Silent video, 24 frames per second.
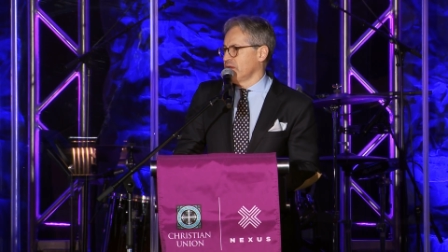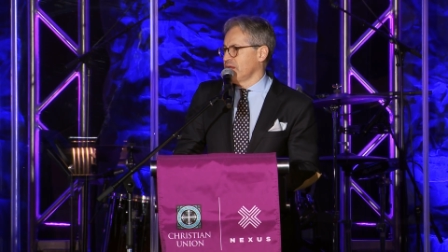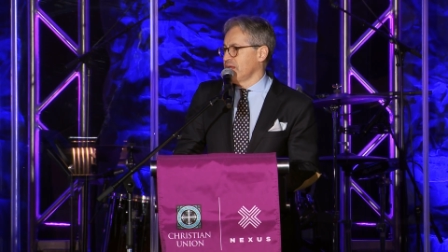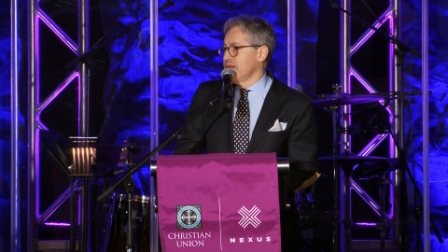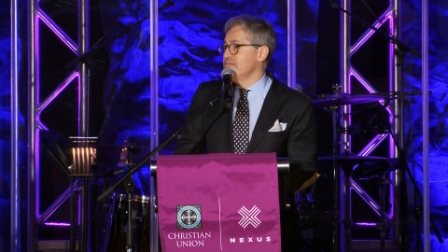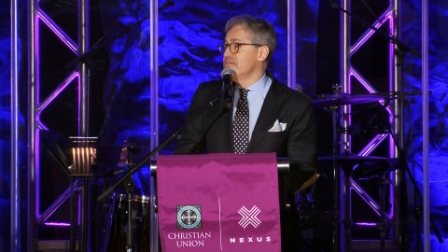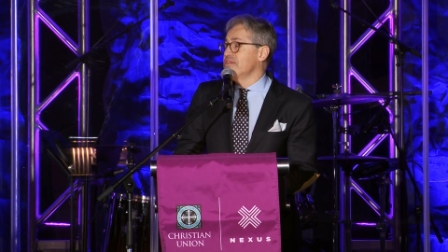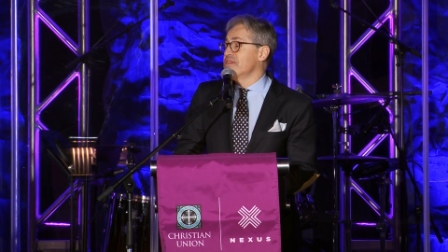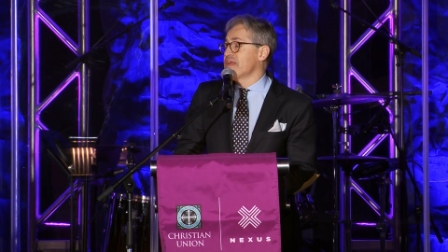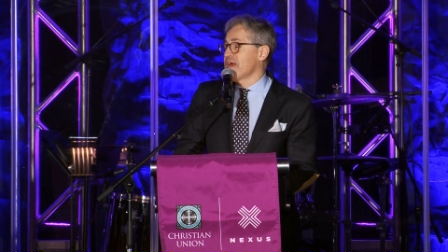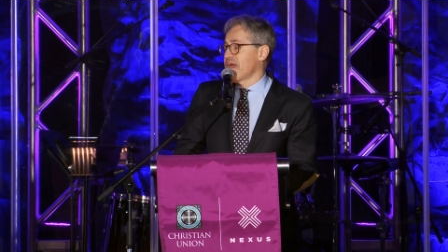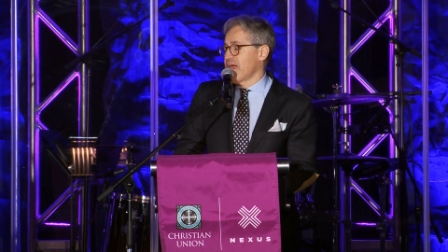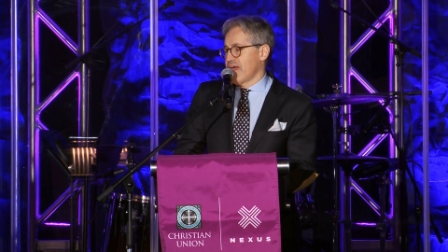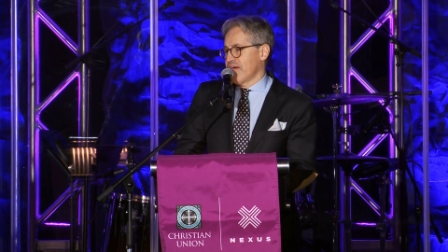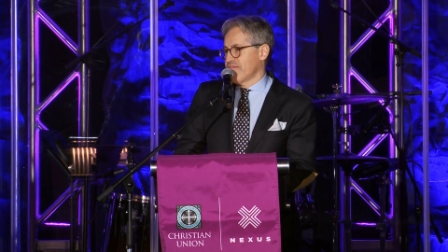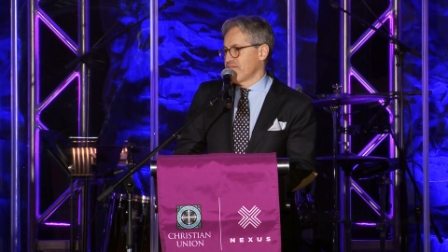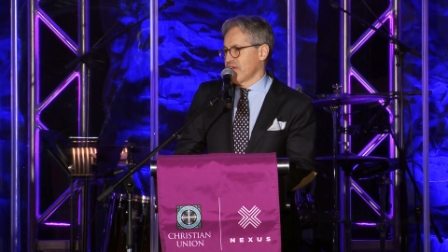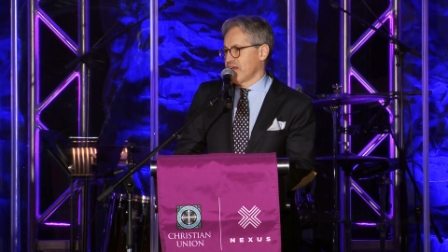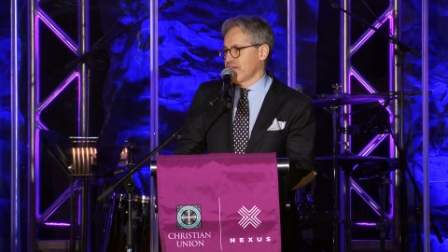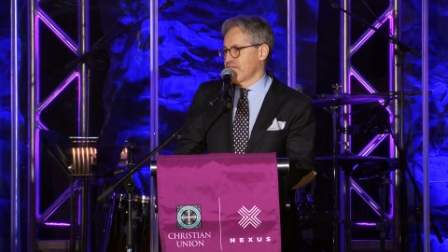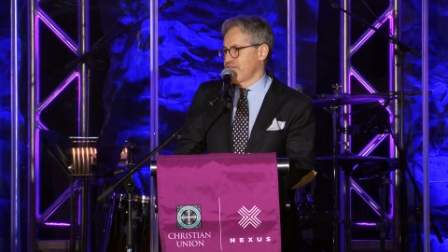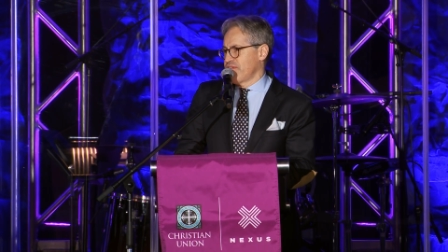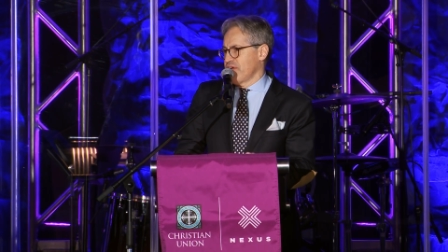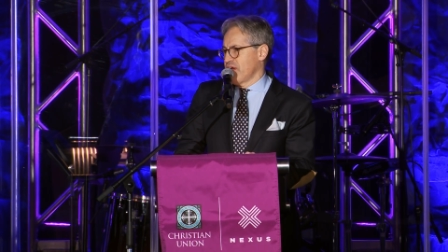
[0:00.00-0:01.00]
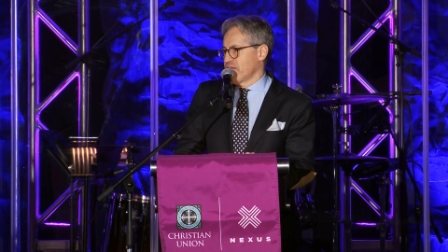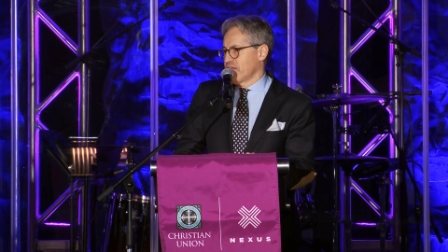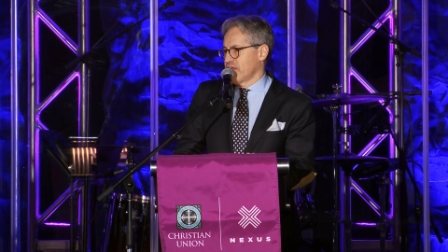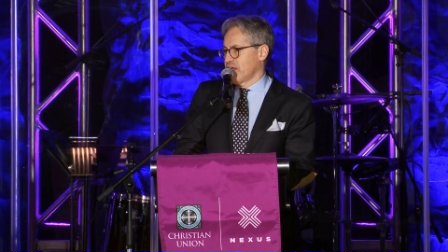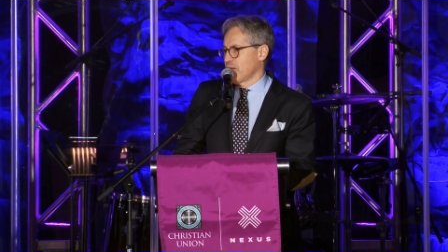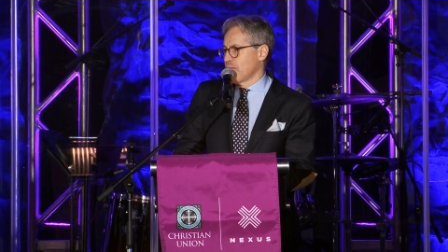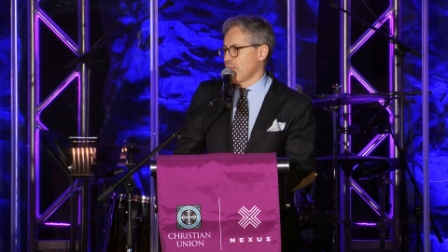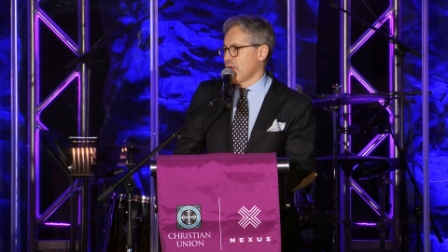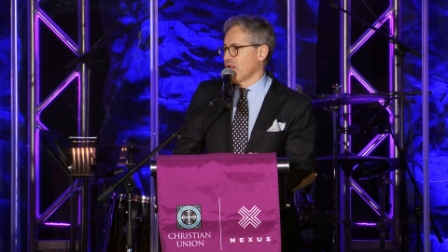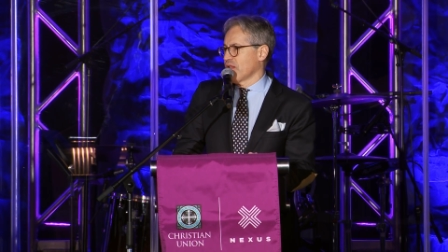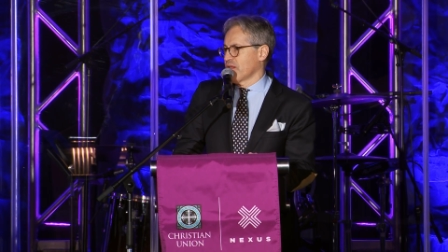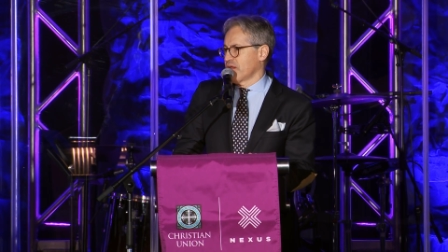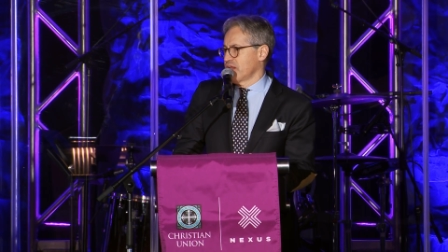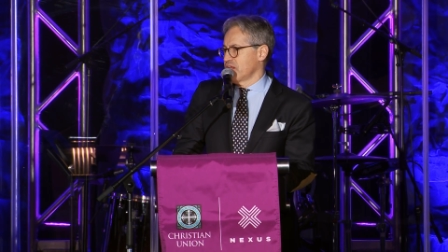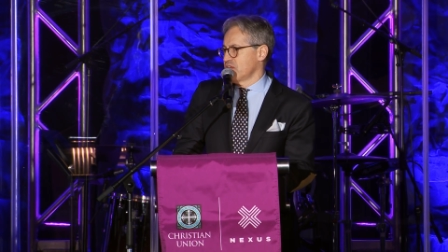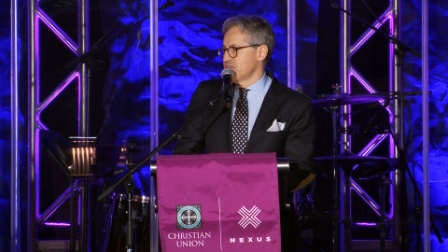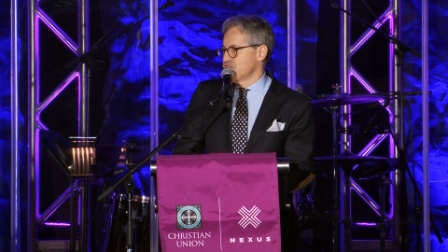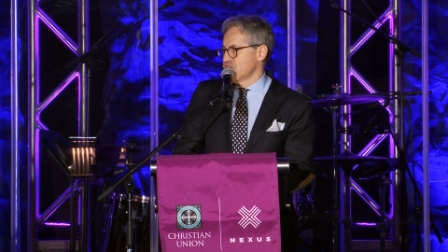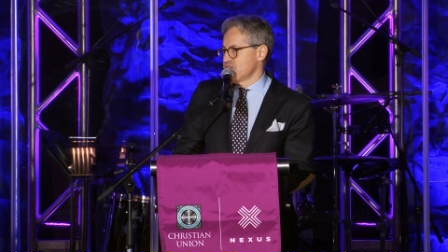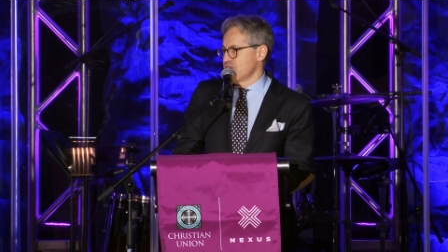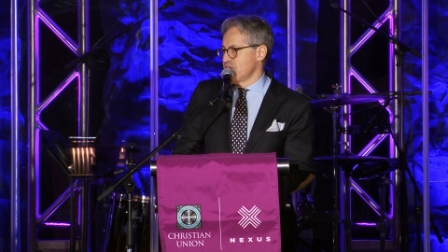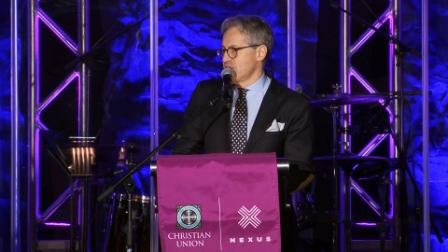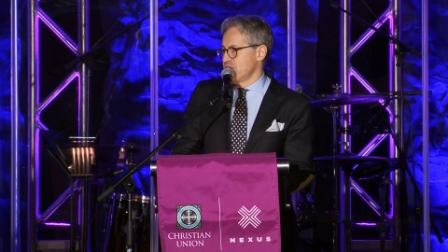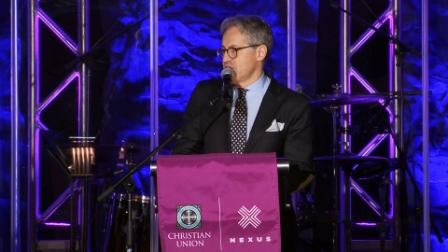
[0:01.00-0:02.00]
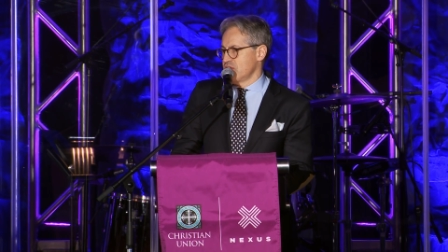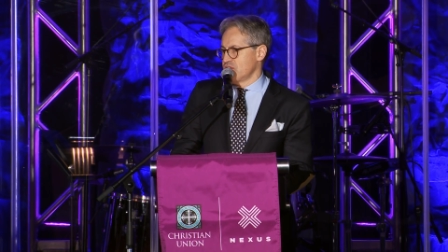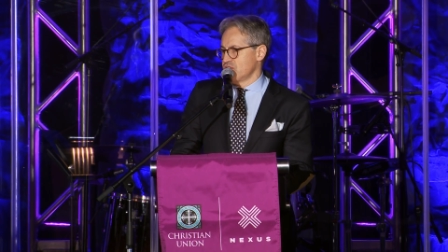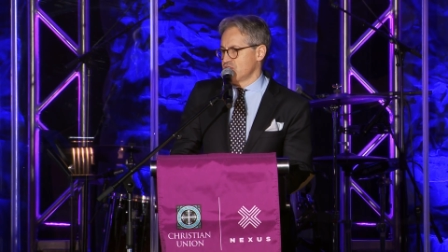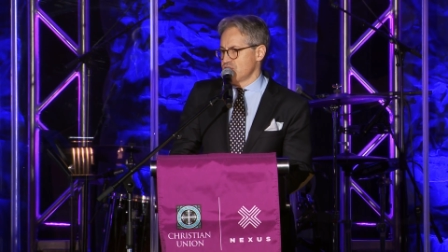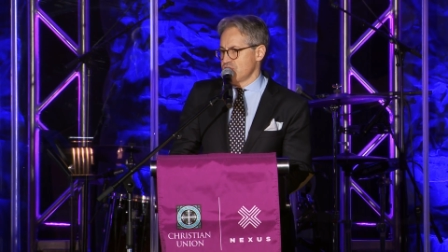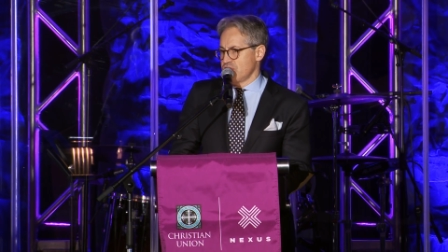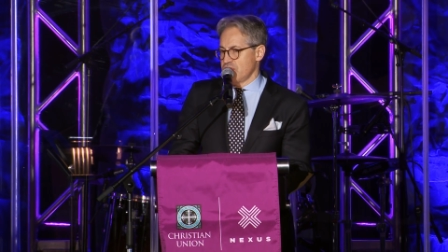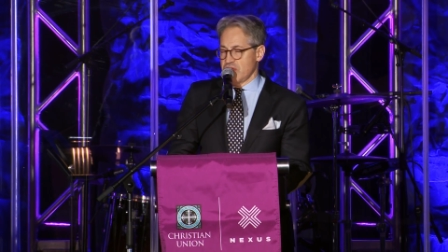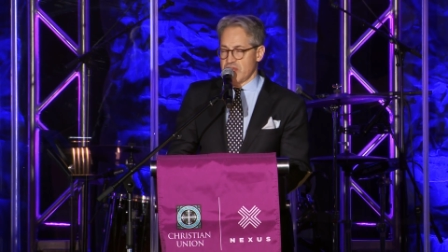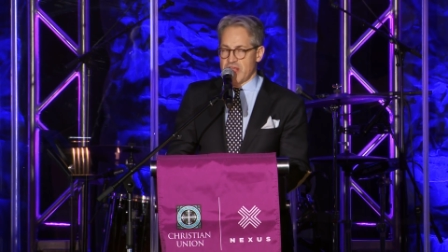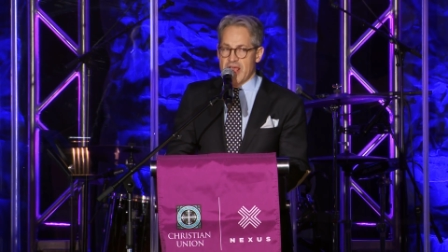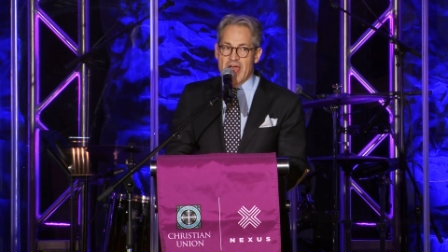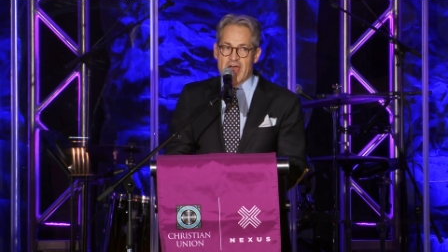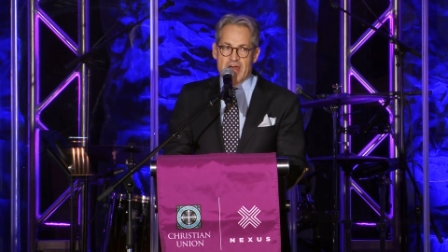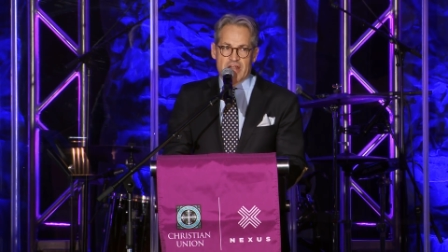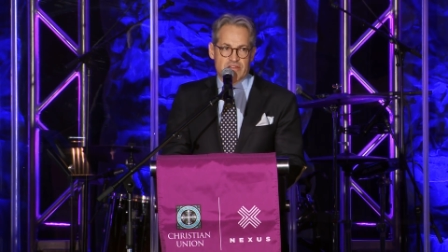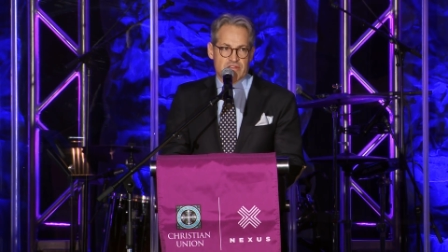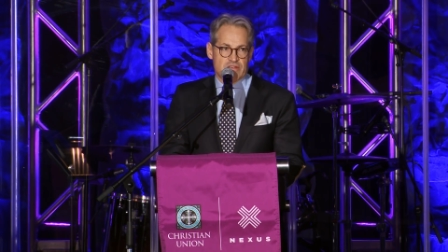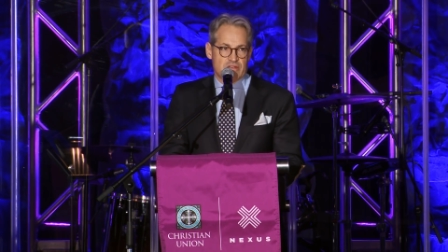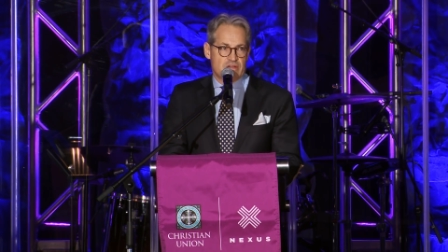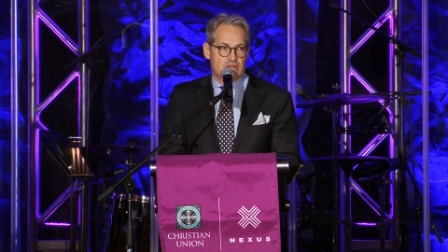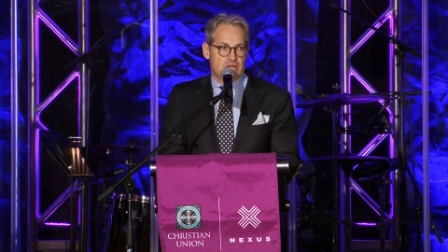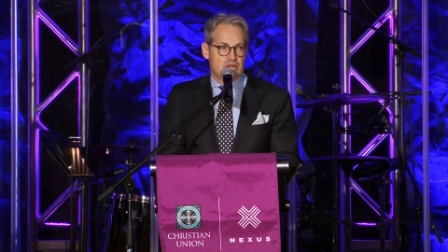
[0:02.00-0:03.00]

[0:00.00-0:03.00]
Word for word: Even they have not found the etymology gene, gene yet,